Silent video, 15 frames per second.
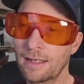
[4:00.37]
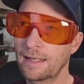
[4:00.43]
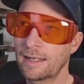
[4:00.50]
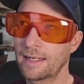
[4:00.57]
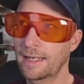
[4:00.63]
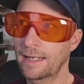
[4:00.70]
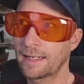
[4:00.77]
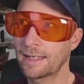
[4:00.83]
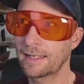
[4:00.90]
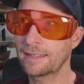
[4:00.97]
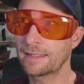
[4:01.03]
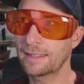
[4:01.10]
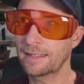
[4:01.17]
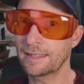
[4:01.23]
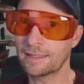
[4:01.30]

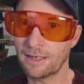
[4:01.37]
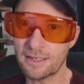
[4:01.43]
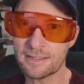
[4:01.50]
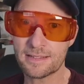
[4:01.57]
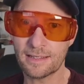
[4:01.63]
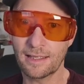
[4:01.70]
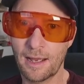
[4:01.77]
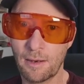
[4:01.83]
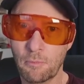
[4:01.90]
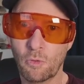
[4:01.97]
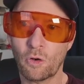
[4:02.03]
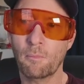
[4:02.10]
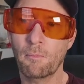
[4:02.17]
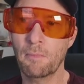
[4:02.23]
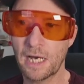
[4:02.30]
and it costs a lot
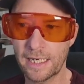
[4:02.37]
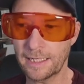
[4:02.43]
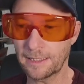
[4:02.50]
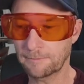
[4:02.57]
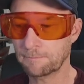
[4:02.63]
more money.